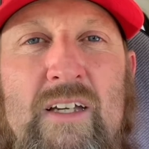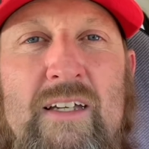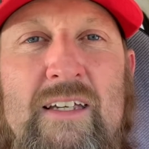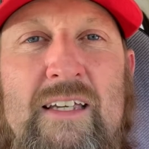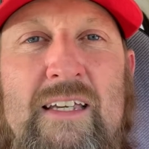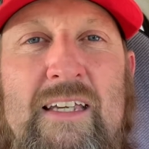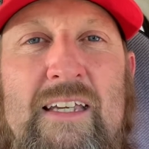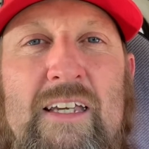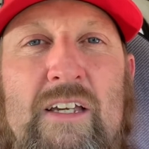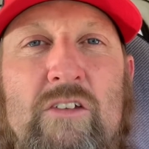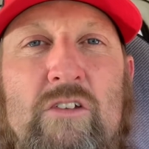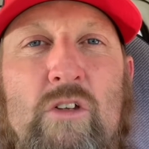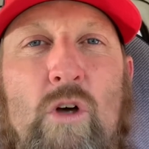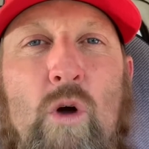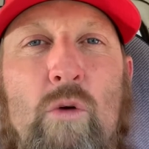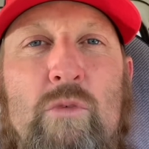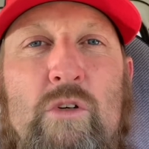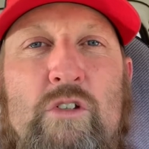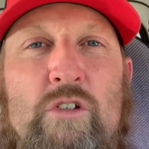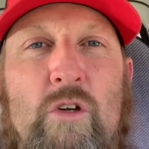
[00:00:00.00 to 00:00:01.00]
He is
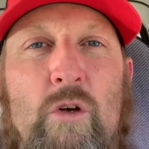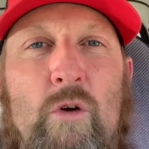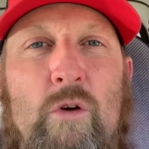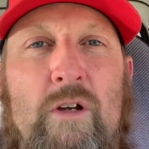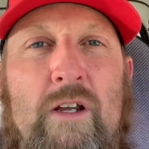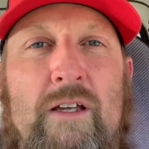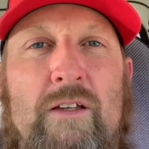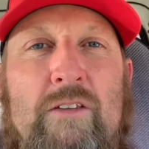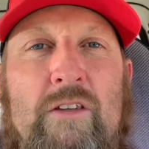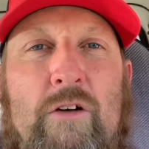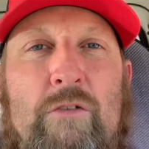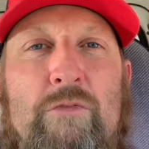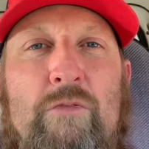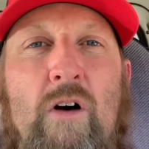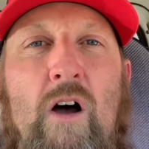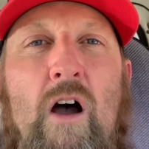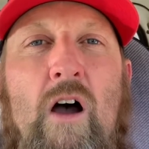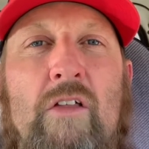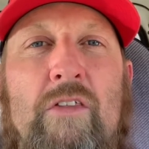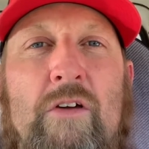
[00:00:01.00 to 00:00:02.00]
overturning, the
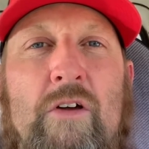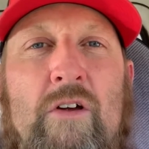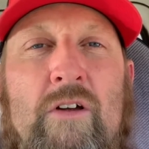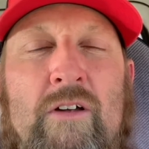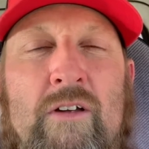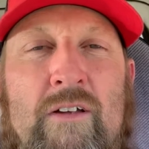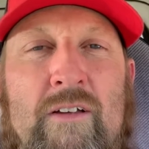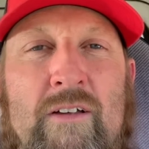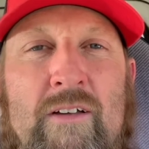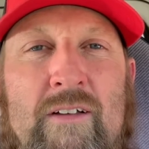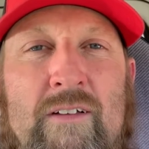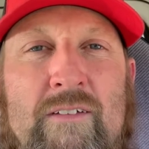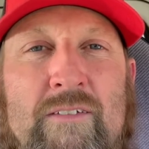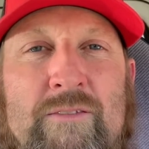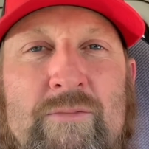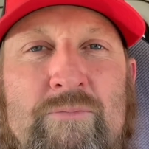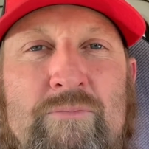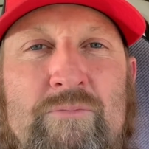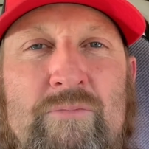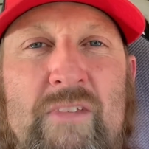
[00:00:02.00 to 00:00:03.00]
Father
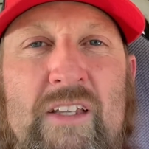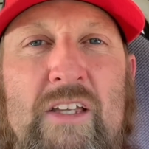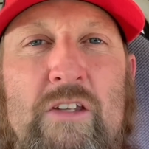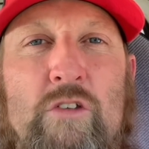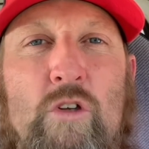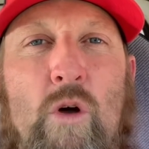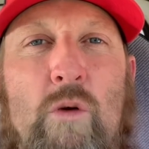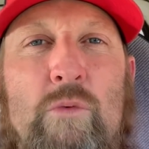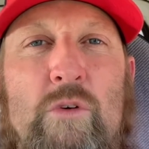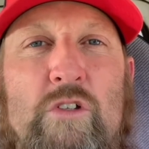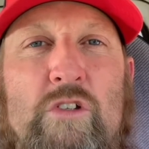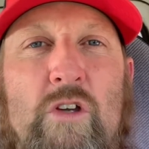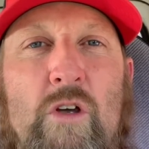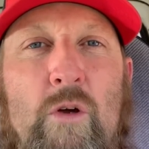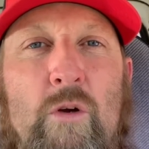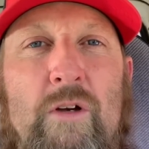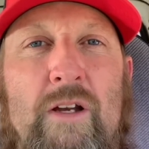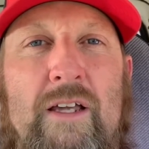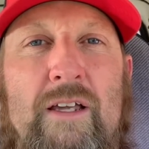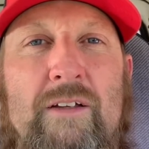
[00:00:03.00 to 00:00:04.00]
is
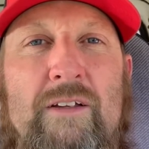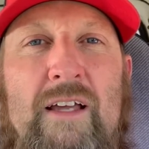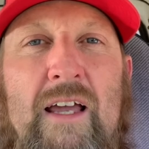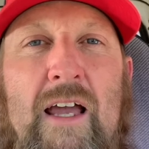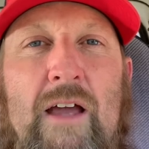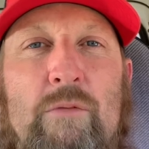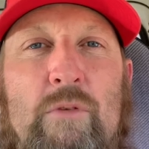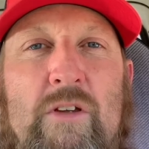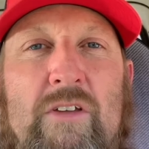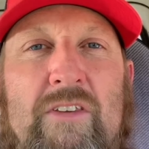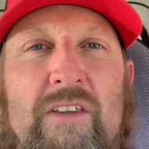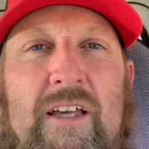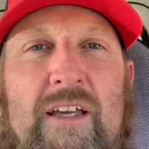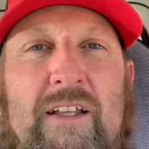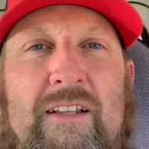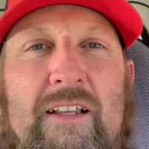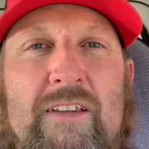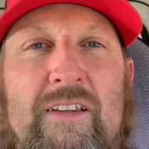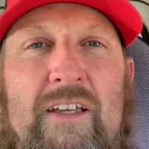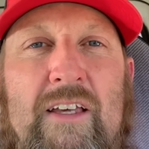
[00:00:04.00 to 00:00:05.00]
overturning everything
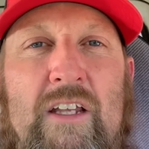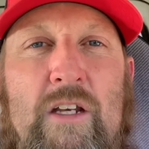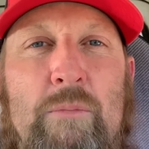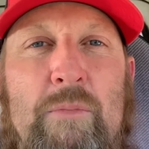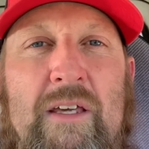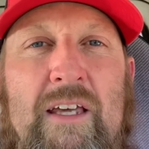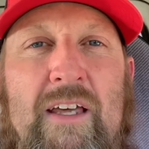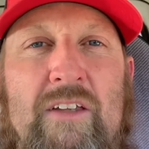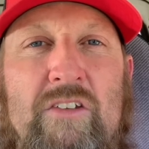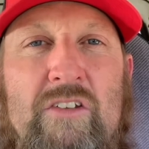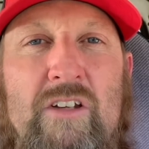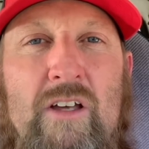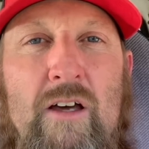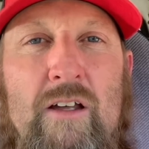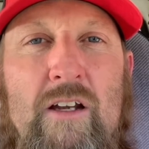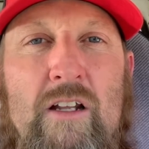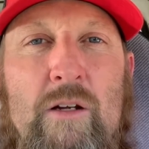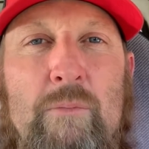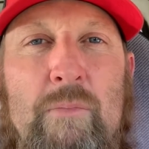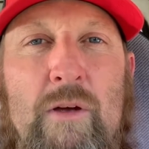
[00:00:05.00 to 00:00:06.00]
that the enemy has done
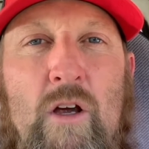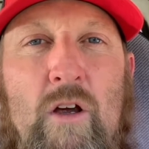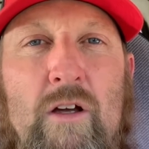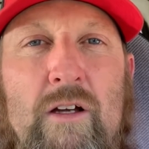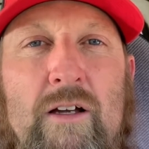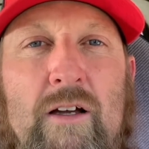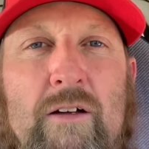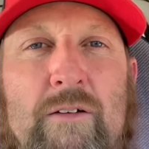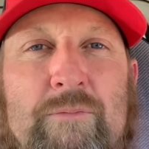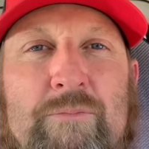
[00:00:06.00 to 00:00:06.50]
in America.